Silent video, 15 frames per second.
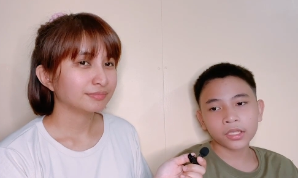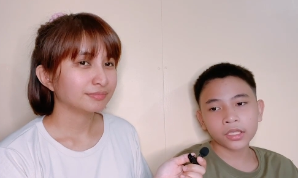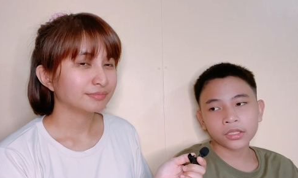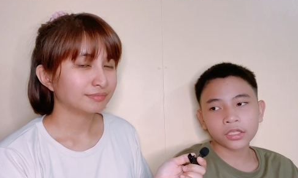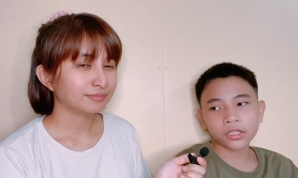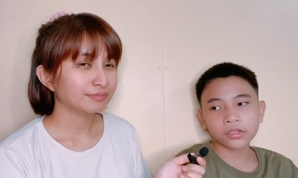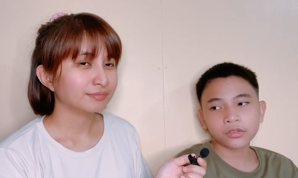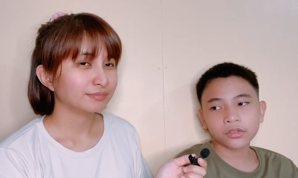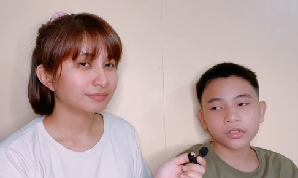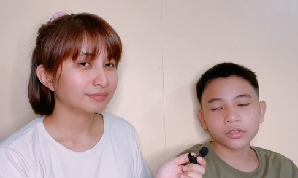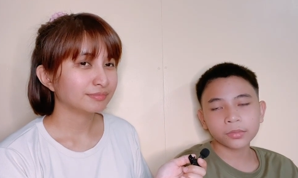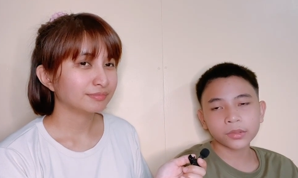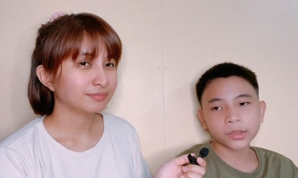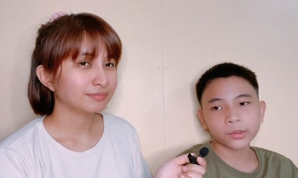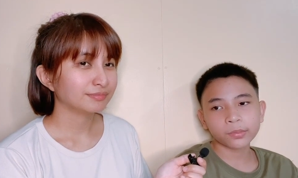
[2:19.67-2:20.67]
Speaker 1: And the
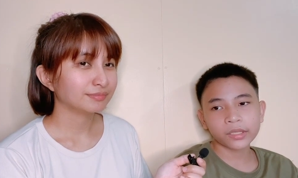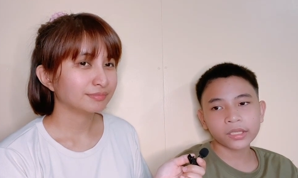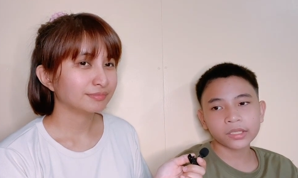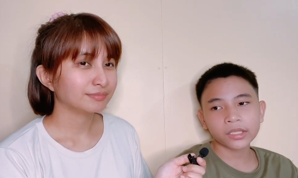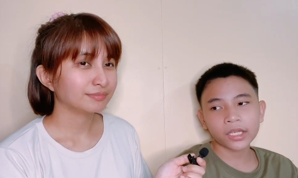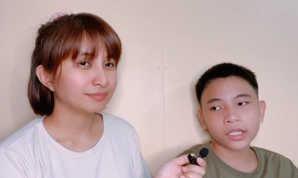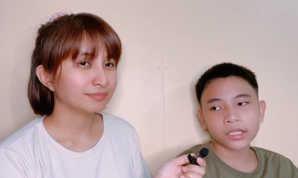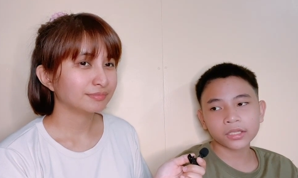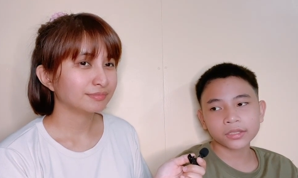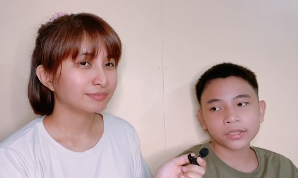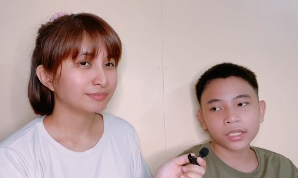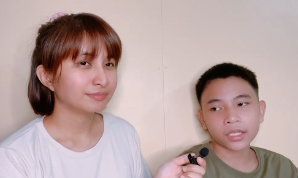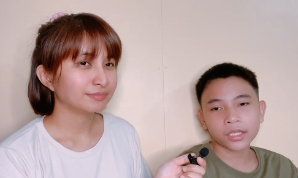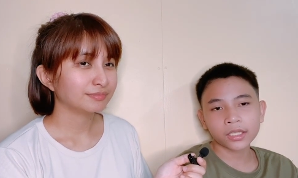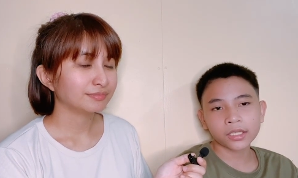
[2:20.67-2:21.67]
YouTubers playing that
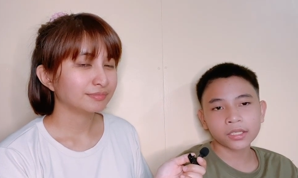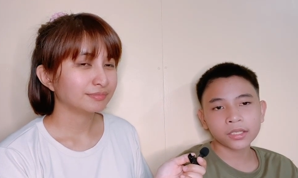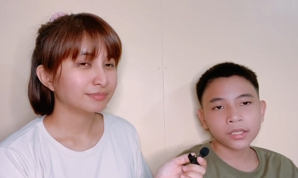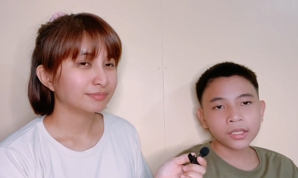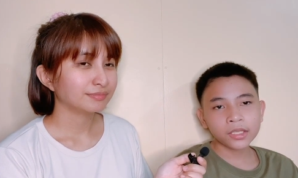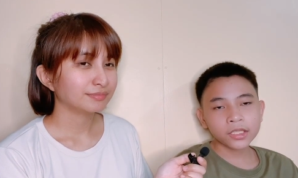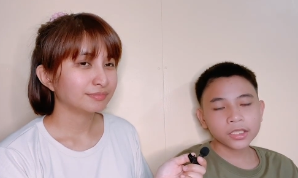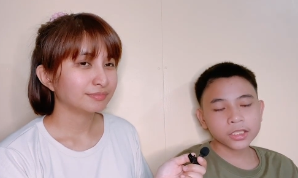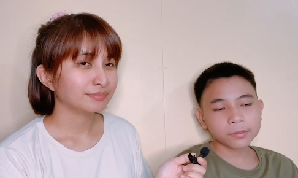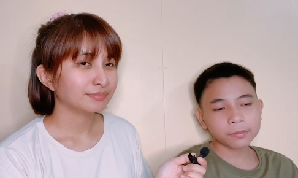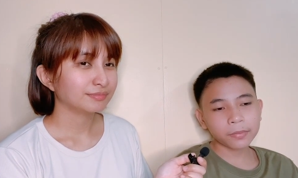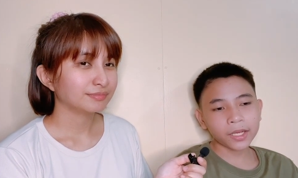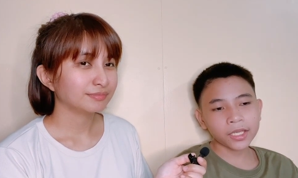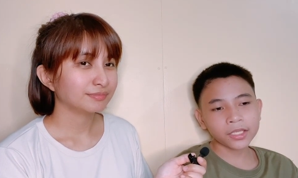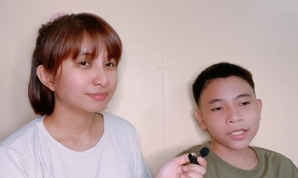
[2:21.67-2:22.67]
is like
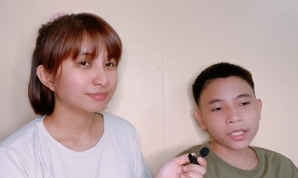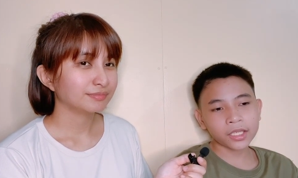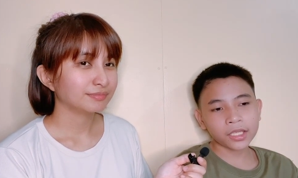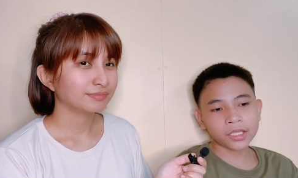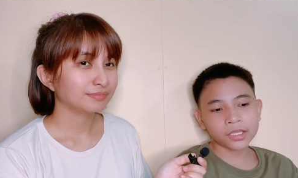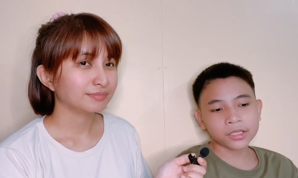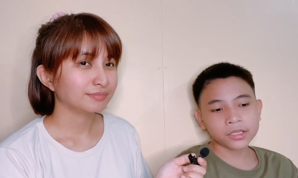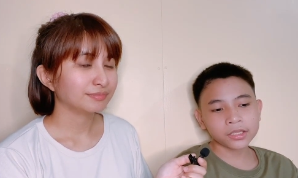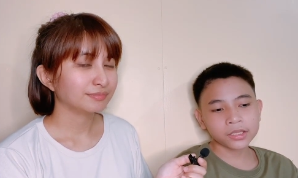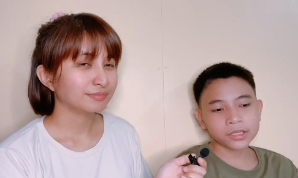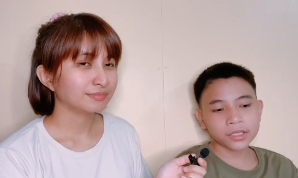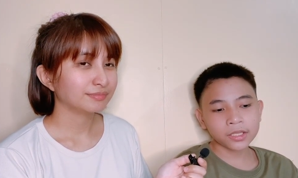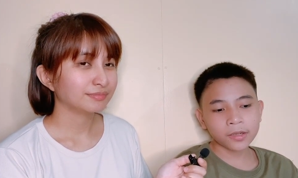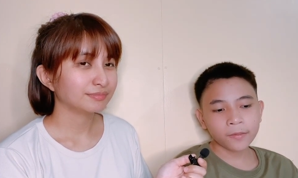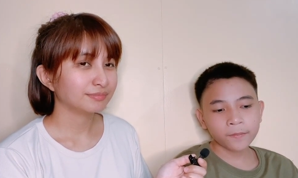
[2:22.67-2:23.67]
Spy
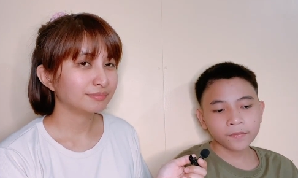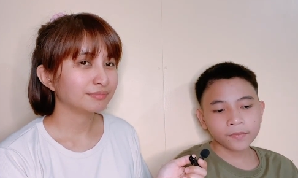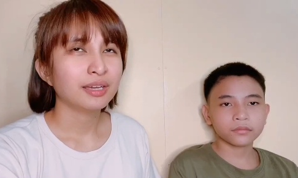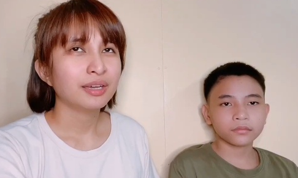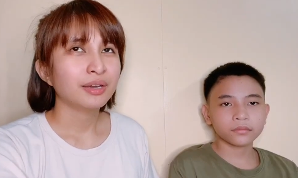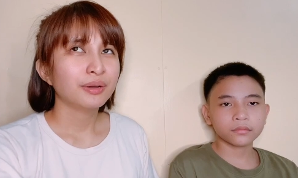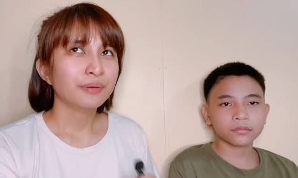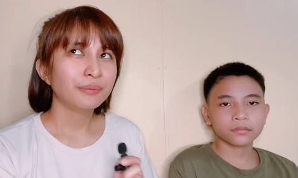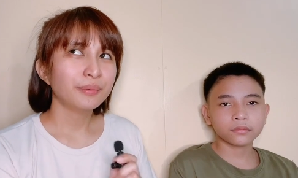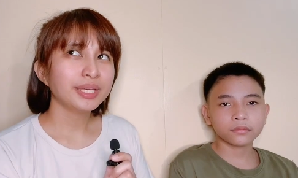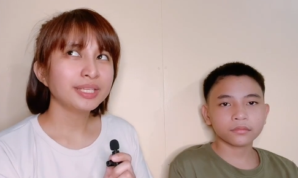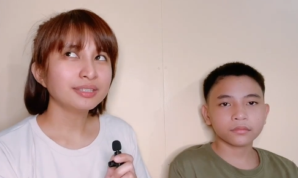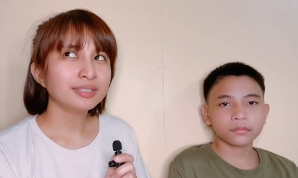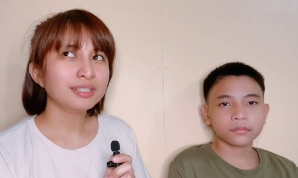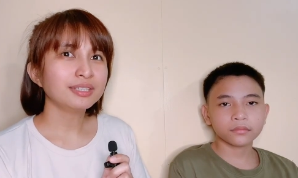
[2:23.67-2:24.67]
Cakes.
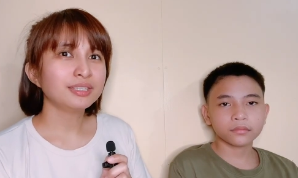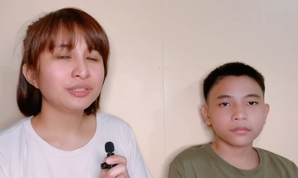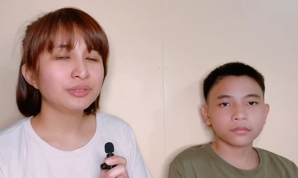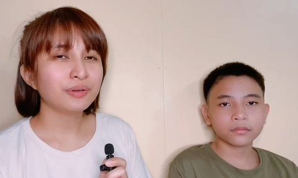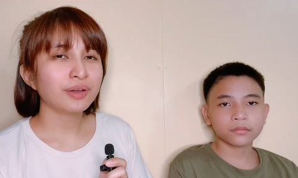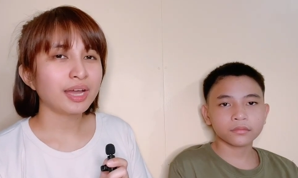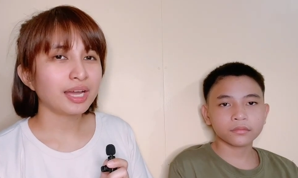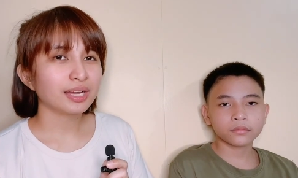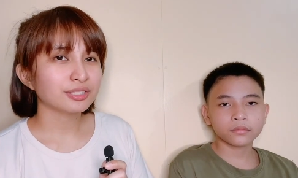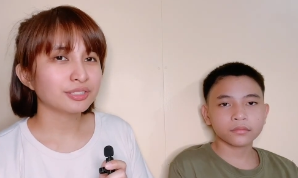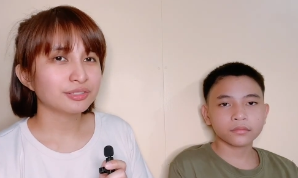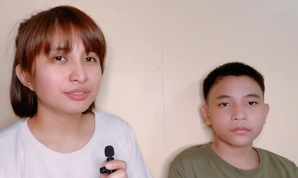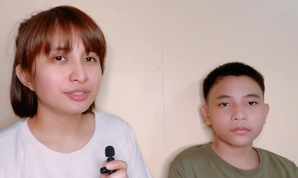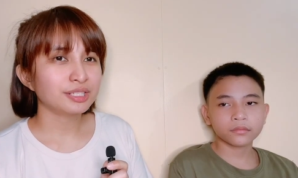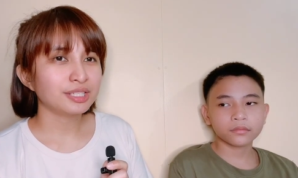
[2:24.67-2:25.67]
When did you
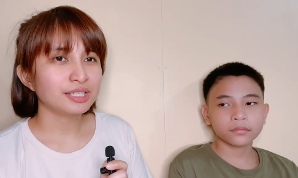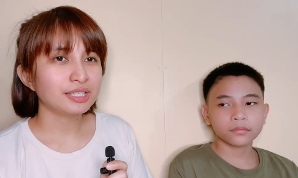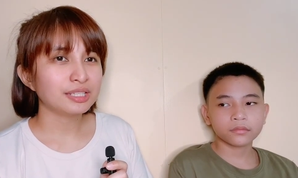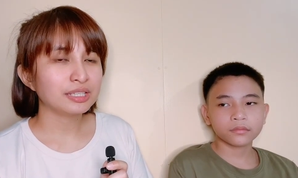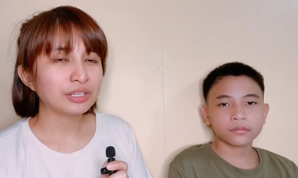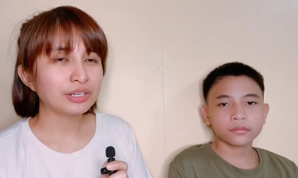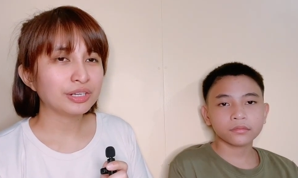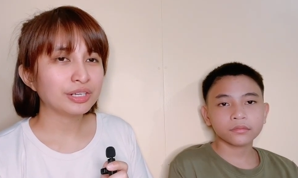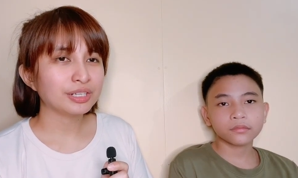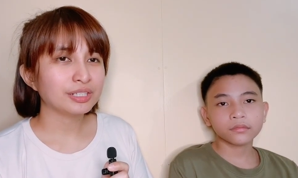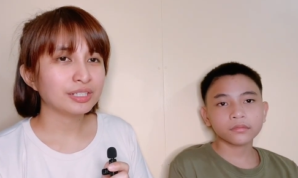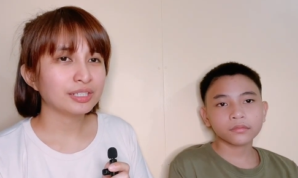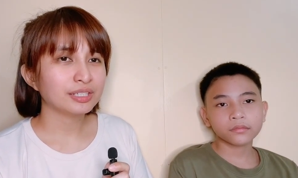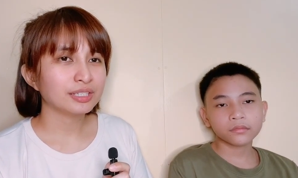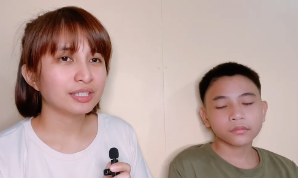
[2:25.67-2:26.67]
Speaker 2: actually
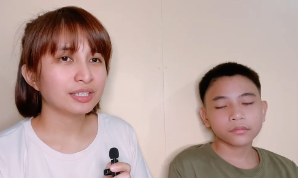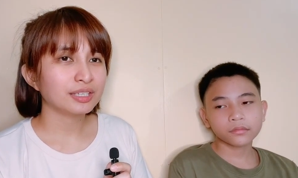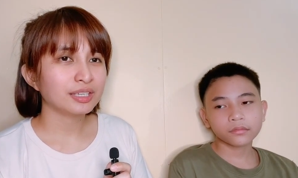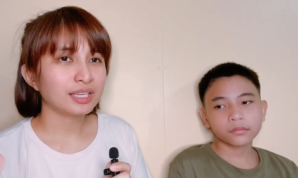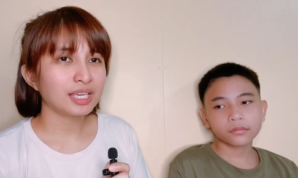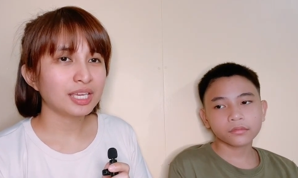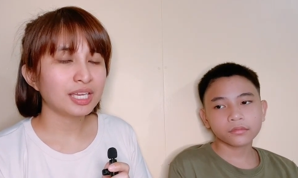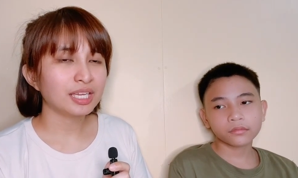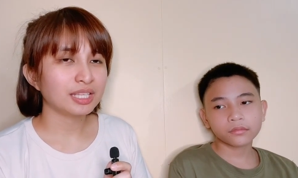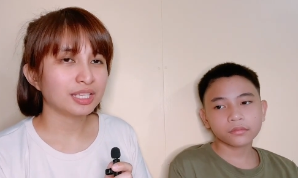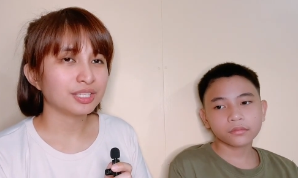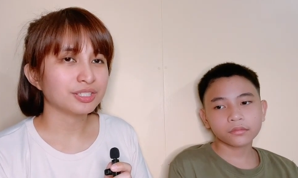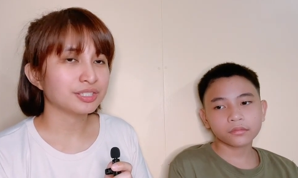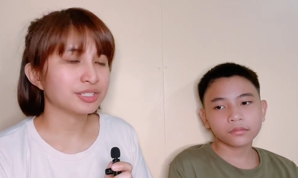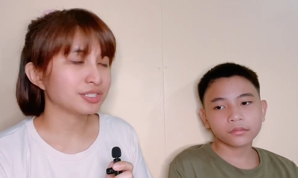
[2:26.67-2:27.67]
learn
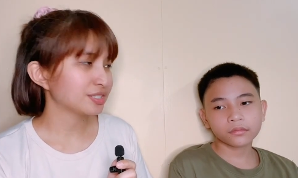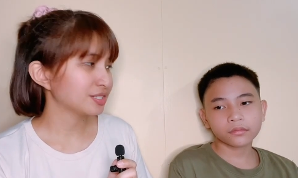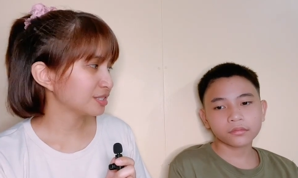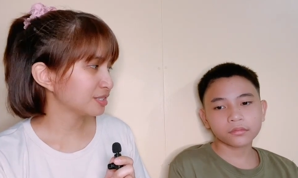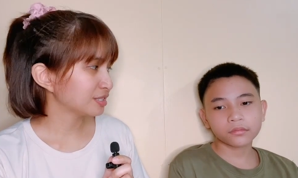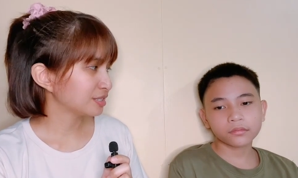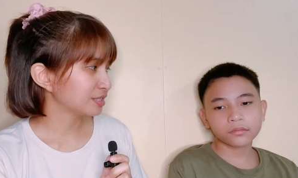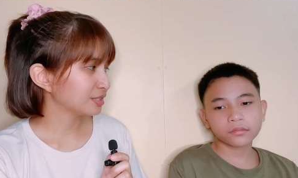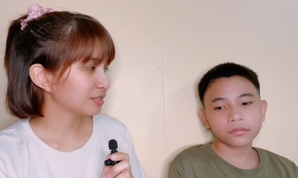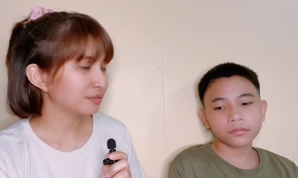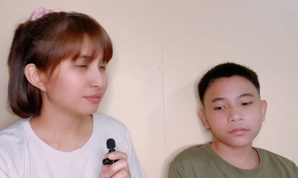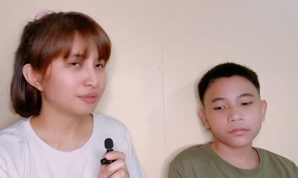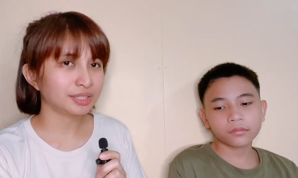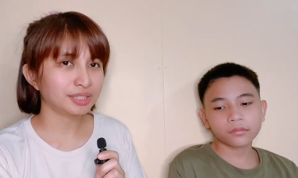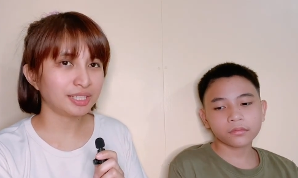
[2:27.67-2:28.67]
English?
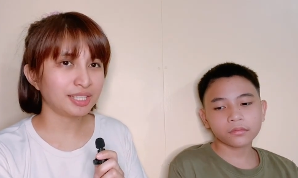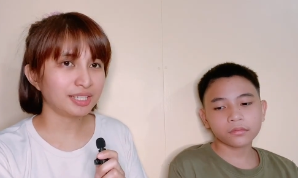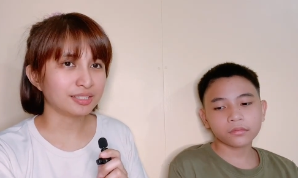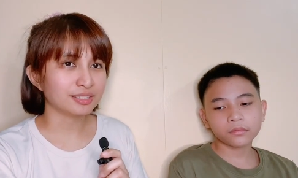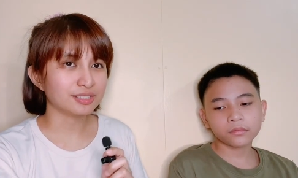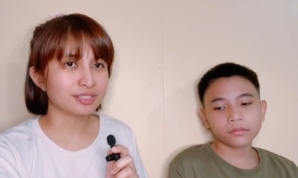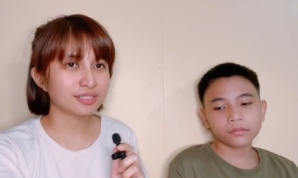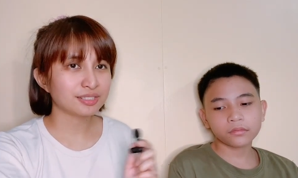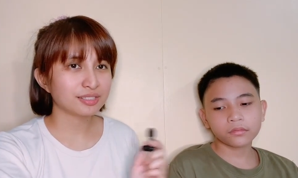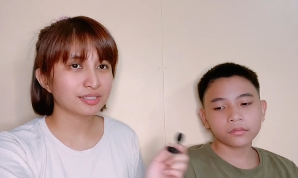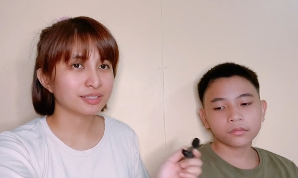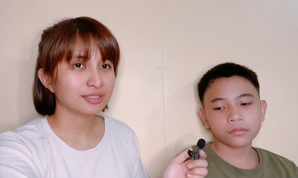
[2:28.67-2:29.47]
What age?